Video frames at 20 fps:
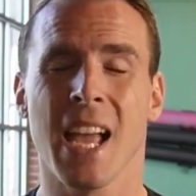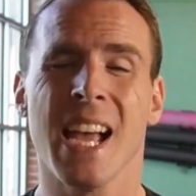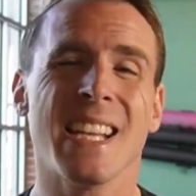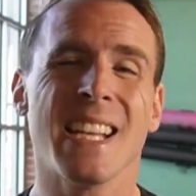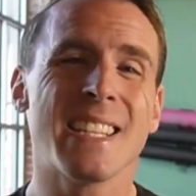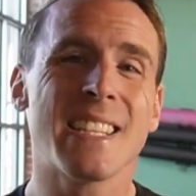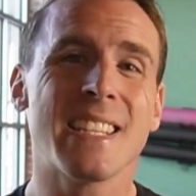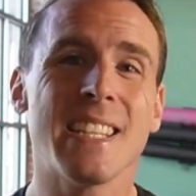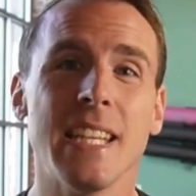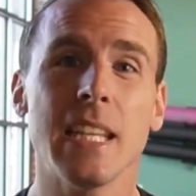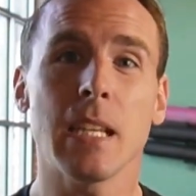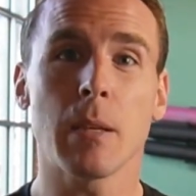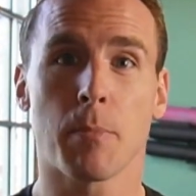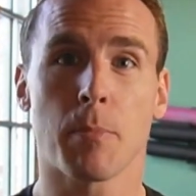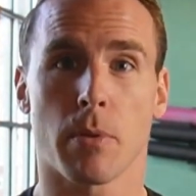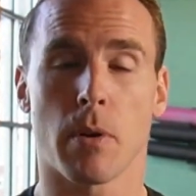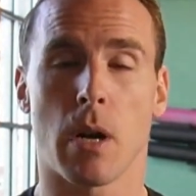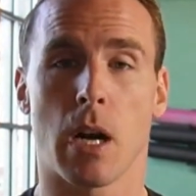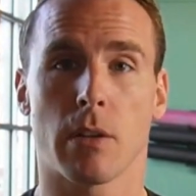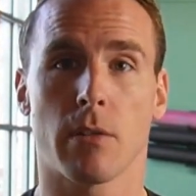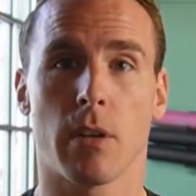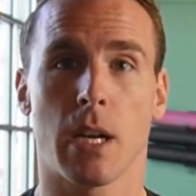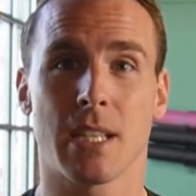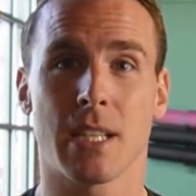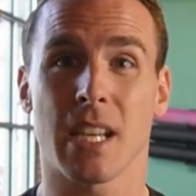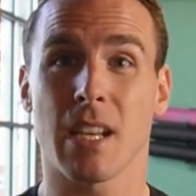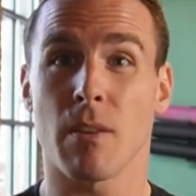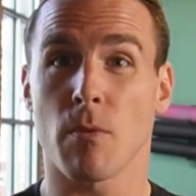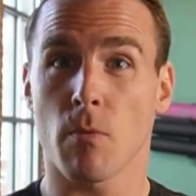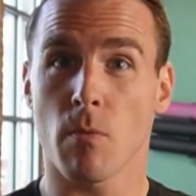Seeing progress
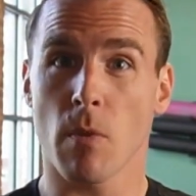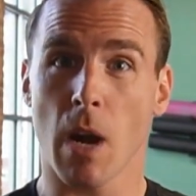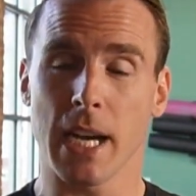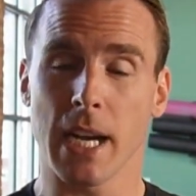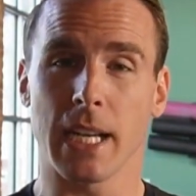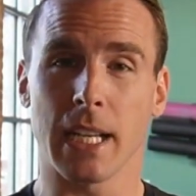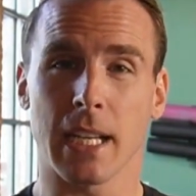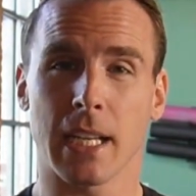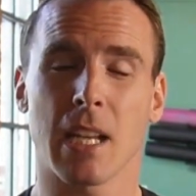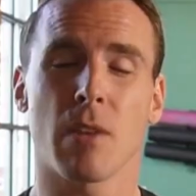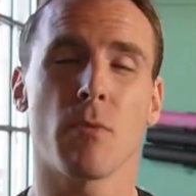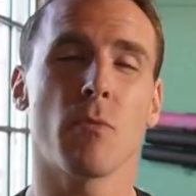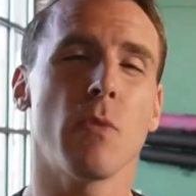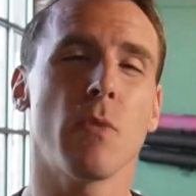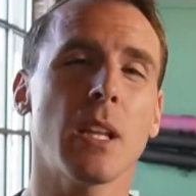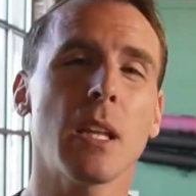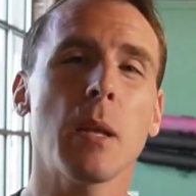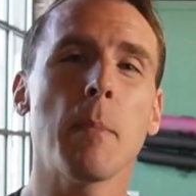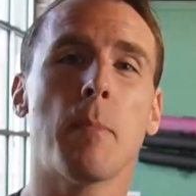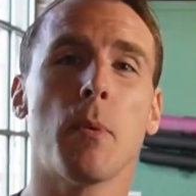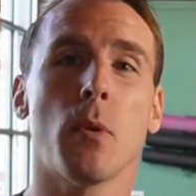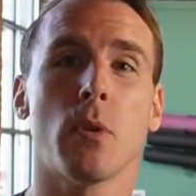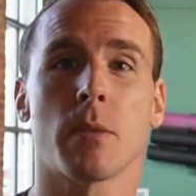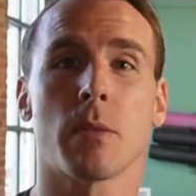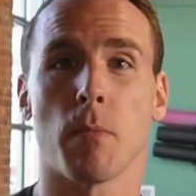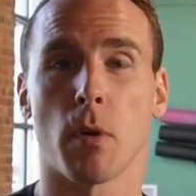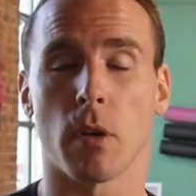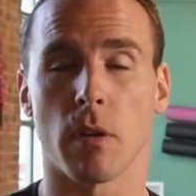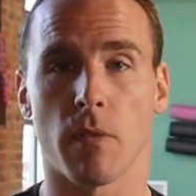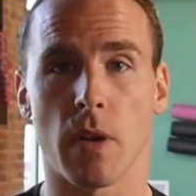and writing can really boost
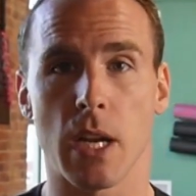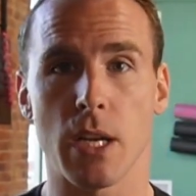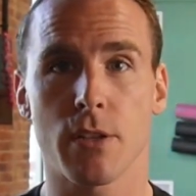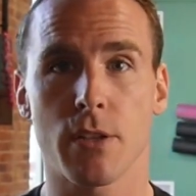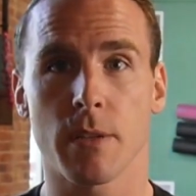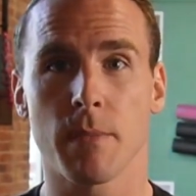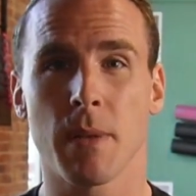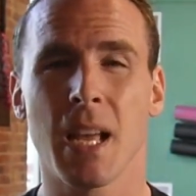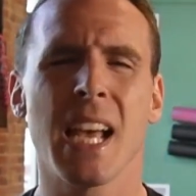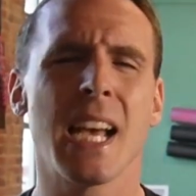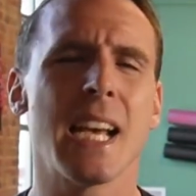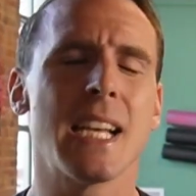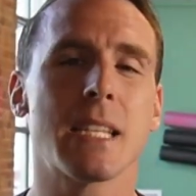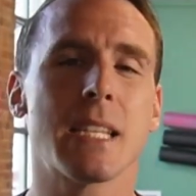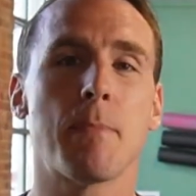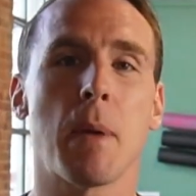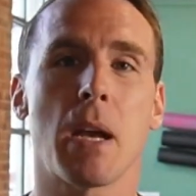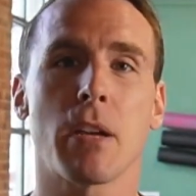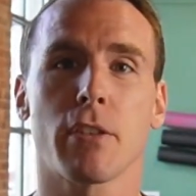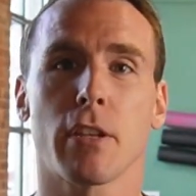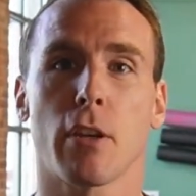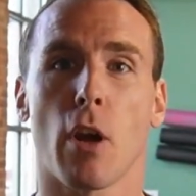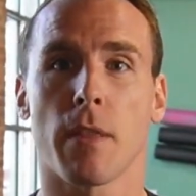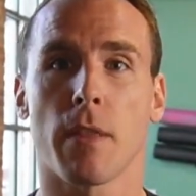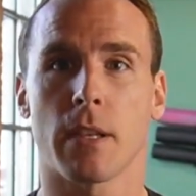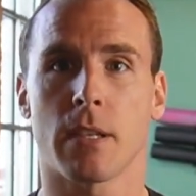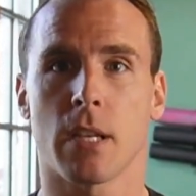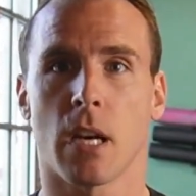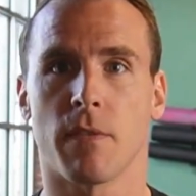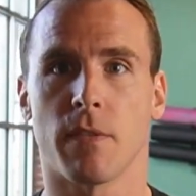motivation, especially on
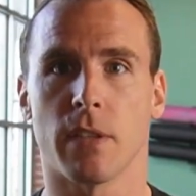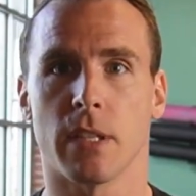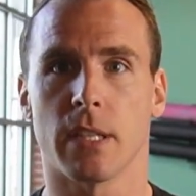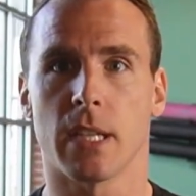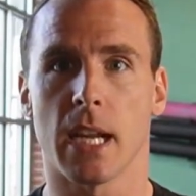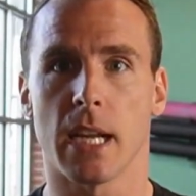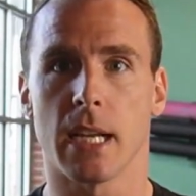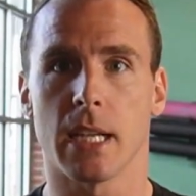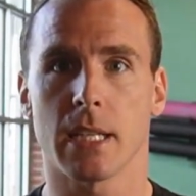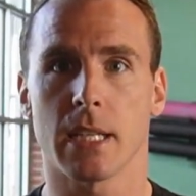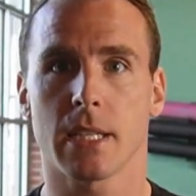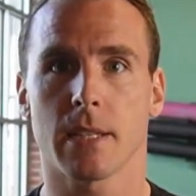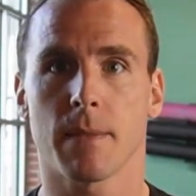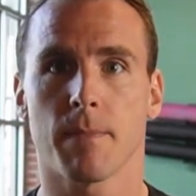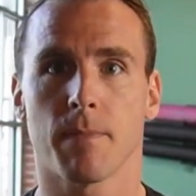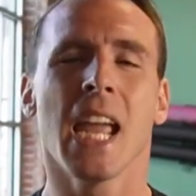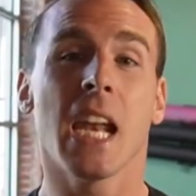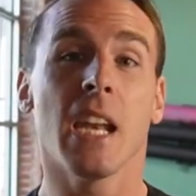the tougher days.